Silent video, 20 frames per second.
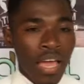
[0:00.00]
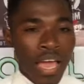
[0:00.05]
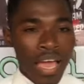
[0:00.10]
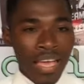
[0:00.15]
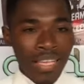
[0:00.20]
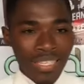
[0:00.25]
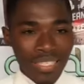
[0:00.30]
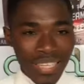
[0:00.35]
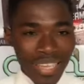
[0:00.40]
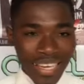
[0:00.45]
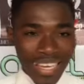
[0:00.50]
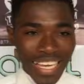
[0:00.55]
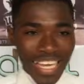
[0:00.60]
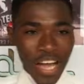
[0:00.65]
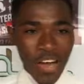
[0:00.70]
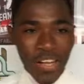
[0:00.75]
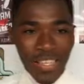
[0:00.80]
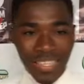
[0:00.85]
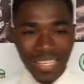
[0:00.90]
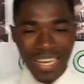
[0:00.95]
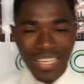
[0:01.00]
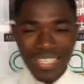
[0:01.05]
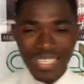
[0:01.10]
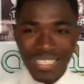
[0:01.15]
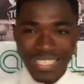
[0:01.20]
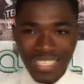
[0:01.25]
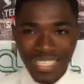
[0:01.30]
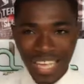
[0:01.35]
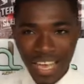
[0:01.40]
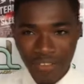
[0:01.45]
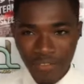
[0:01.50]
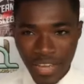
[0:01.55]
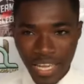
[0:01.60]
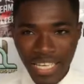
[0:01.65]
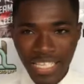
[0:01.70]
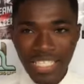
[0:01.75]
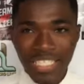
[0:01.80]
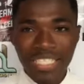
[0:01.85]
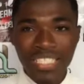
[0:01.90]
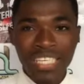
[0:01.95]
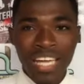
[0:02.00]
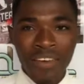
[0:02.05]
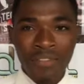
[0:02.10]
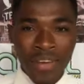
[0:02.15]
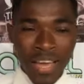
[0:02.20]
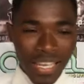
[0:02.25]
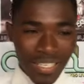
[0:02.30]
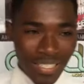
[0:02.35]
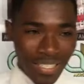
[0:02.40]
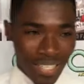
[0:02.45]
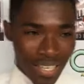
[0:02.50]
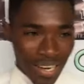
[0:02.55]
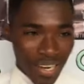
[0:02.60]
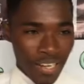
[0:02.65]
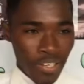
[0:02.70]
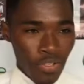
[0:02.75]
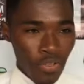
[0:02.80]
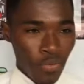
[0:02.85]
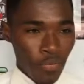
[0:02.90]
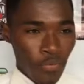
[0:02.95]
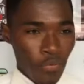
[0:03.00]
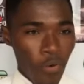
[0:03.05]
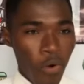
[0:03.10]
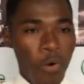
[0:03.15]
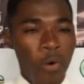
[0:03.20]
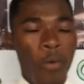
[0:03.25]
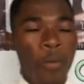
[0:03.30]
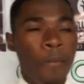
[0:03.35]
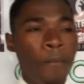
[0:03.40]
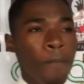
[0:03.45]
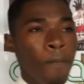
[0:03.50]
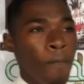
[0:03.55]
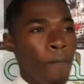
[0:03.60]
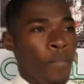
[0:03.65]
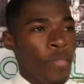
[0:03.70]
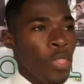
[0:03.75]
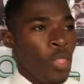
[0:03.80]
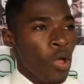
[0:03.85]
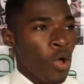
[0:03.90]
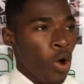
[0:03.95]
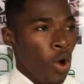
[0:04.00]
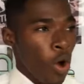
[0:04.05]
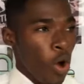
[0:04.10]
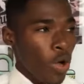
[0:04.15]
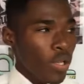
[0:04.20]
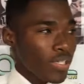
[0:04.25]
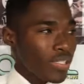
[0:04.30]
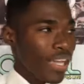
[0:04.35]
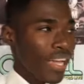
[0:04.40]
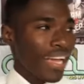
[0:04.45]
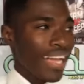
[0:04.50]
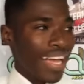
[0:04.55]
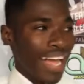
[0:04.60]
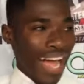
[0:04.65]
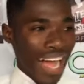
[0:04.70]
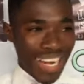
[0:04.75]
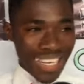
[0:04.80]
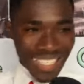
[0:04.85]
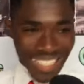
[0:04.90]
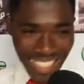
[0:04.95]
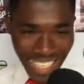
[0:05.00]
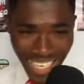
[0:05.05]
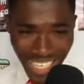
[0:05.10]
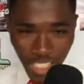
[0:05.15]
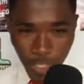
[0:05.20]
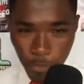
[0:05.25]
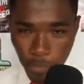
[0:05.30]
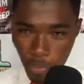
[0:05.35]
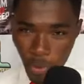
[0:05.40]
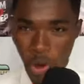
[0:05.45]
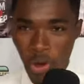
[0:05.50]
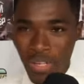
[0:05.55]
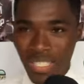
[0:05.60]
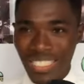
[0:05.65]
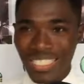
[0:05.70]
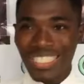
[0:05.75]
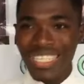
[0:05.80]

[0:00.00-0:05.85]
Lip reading: Ezekiel 37 the verse 3 to 4 what say can these bones